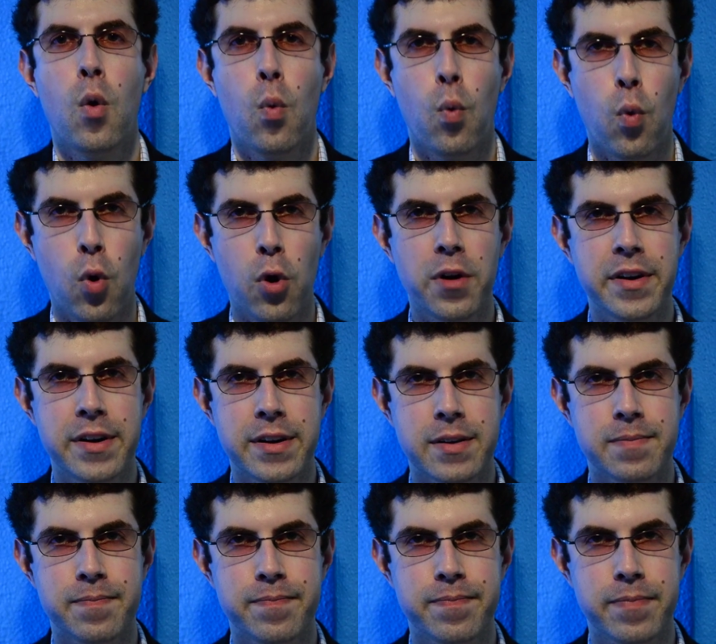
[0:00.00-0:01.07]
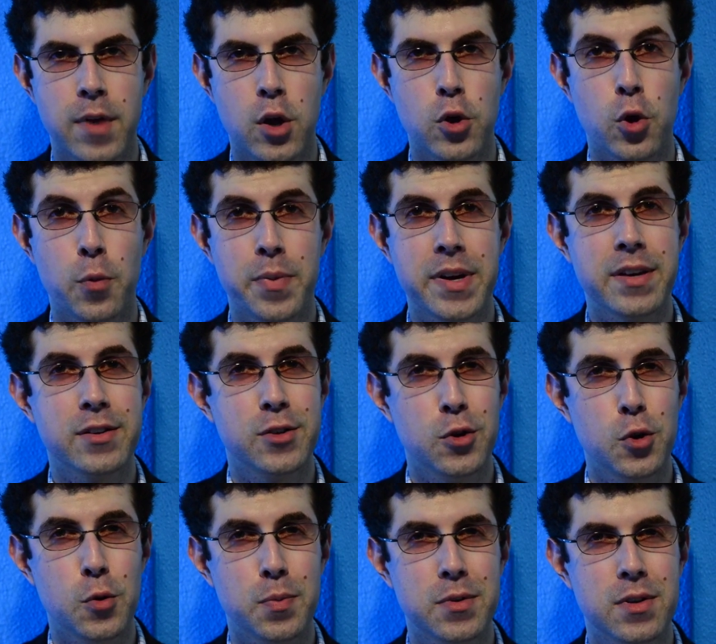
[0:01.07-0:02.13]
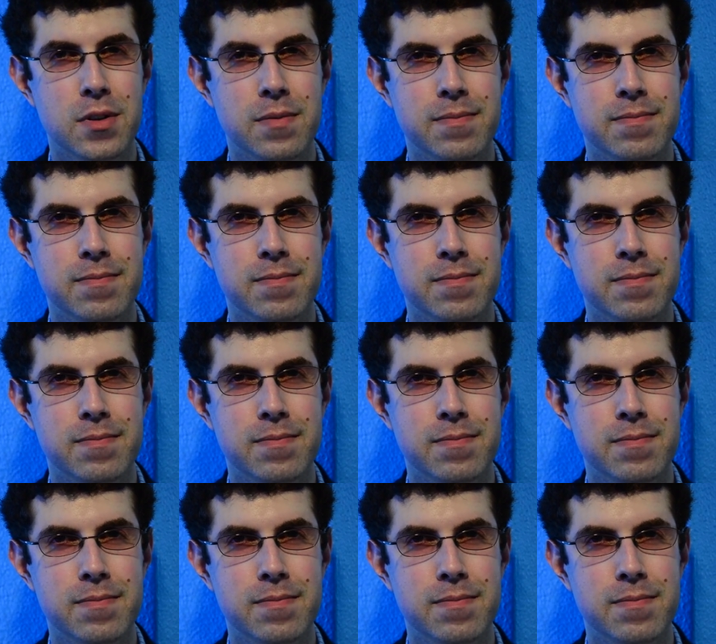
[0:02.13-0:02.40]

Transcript: Warning, you're being duped.